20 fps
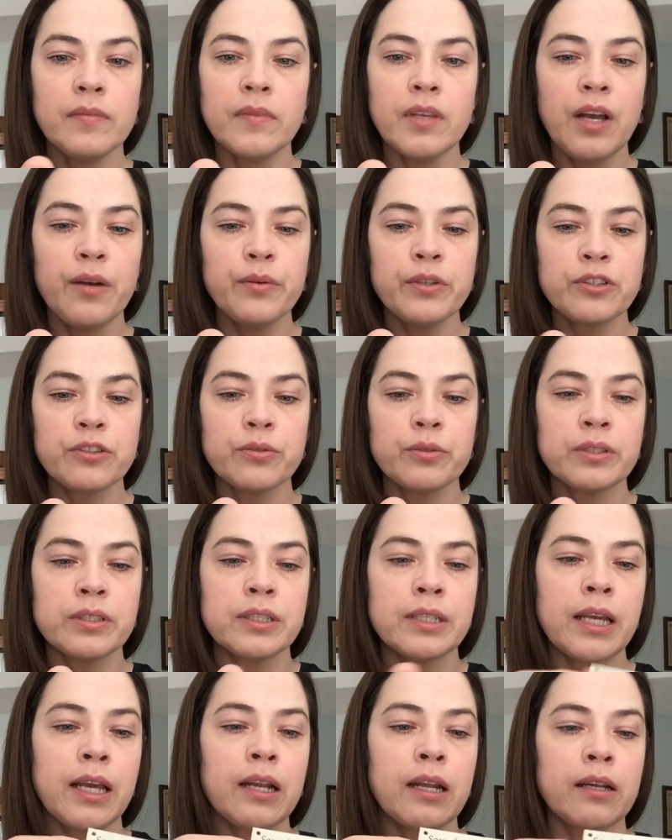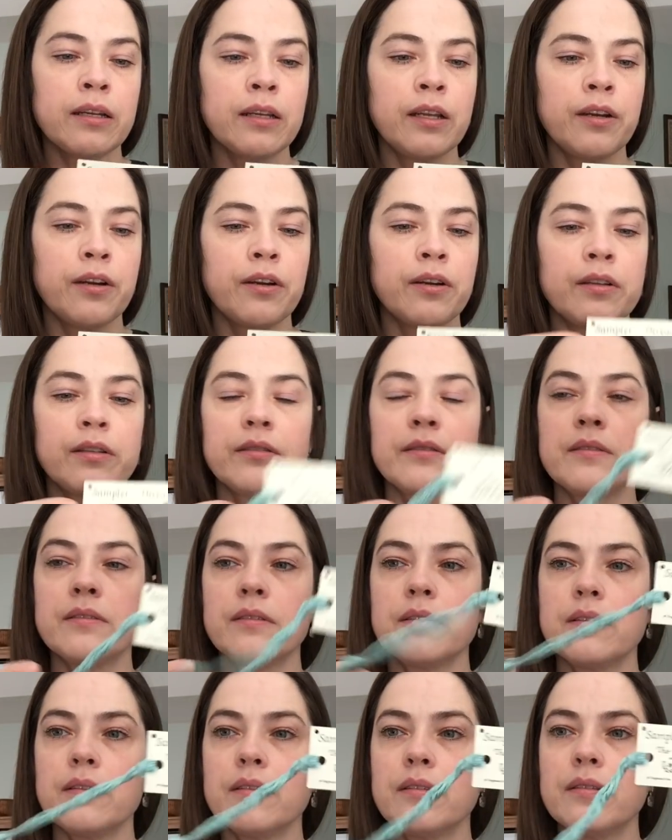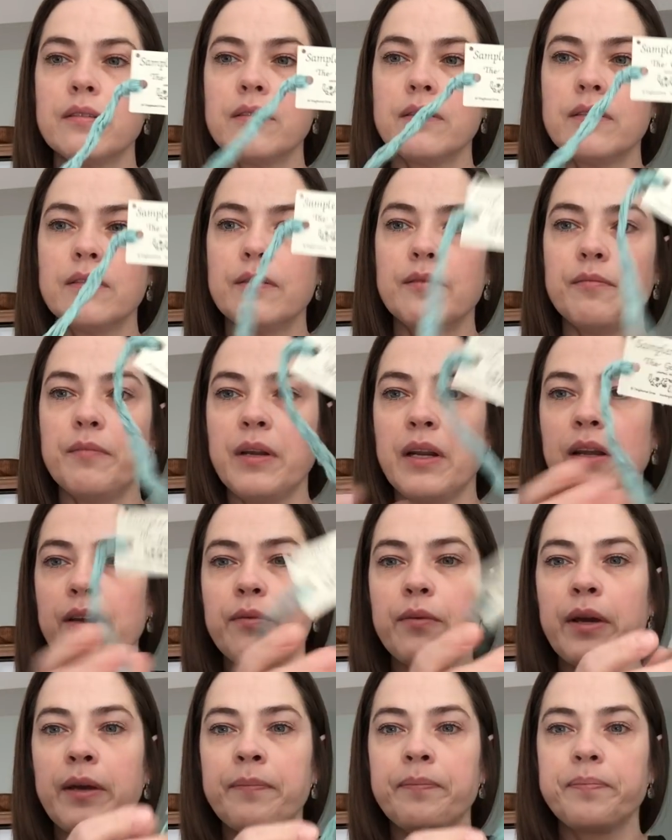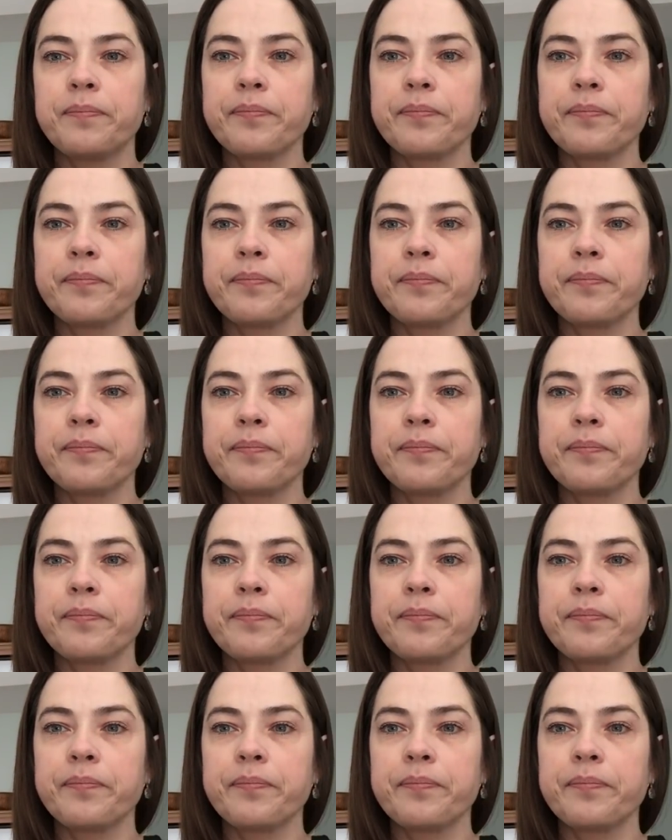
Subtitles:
I wish there was a date on here. But anyway.